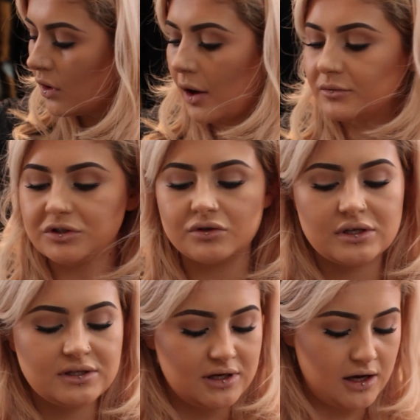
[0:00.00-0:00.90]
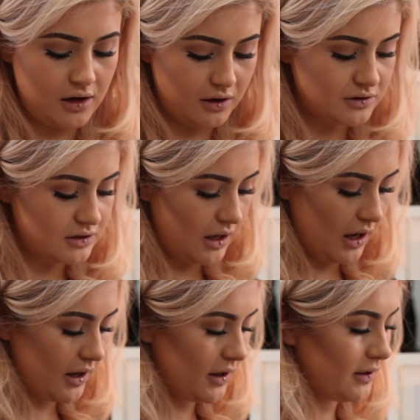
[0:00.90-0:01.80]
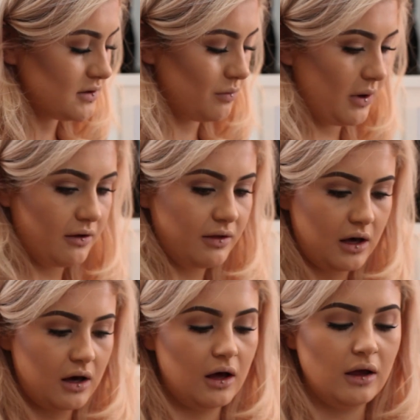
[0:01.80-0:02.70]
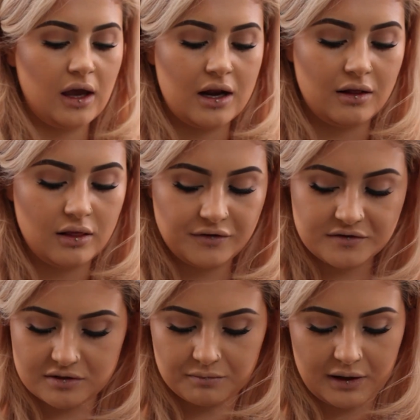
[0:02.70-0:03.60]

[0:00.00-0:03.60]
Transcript: I'm just going to set under the eyes with a kind of lifting